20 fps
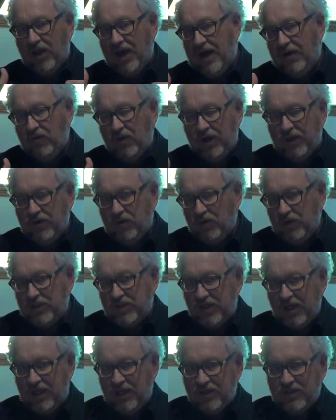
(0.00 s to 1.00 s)
lot whether we
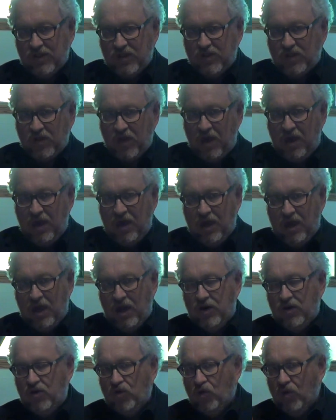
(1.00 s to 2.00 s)
say this is
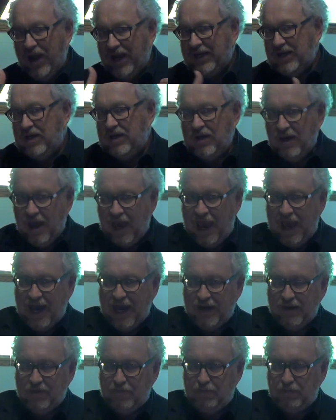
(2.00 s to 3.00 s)
directed
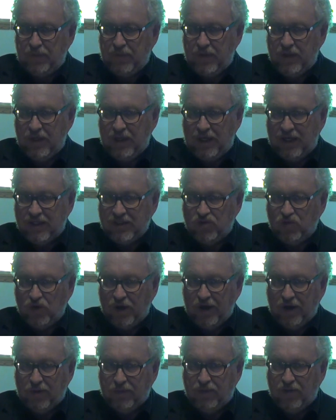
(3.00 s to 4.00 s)
at
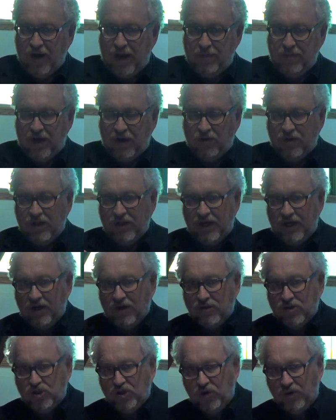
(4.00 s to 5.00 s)
Israel primarily
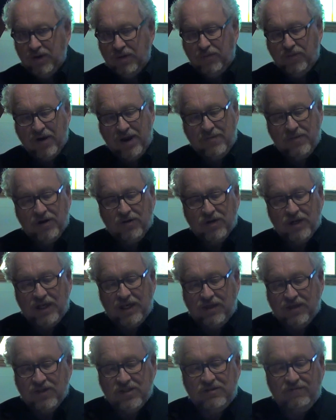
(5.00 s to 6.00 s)
or Judah primarily,
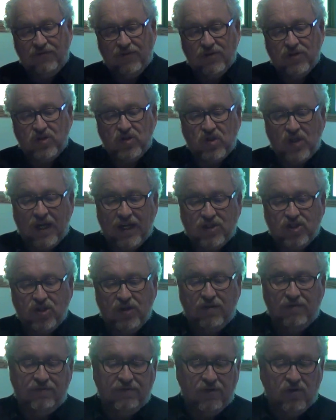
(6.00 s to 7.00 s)
this first
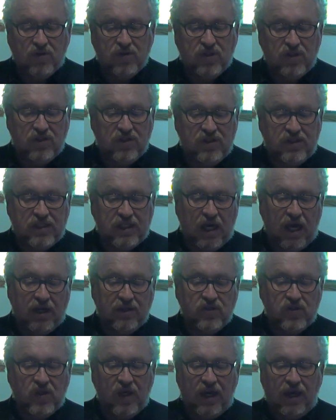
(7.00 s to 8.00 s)
section of verses,
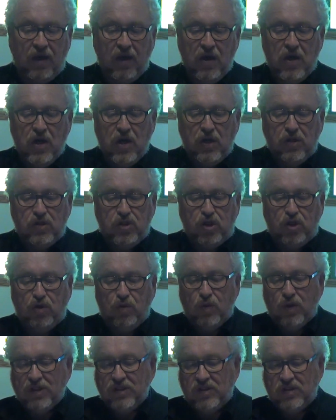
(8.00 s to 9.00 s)
say
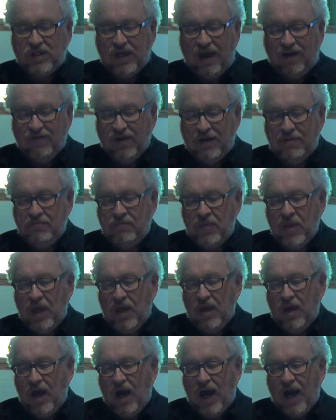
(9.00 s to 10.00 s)
2 to 7.
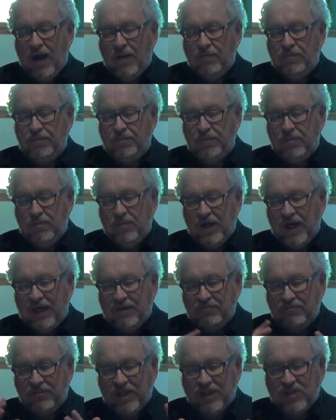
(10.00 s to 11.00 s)

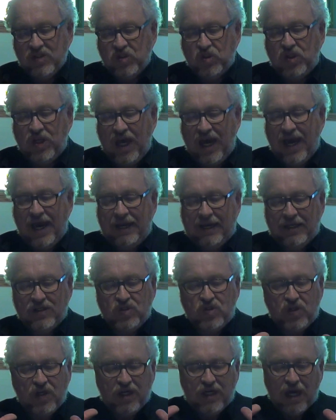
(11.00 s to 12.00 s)
But instead,
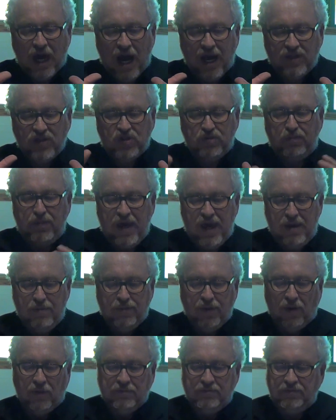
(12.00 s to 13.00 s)
it's to God's
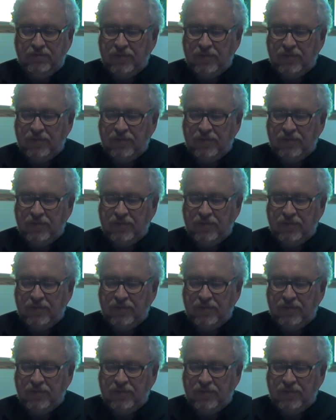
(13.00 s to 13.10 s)
people,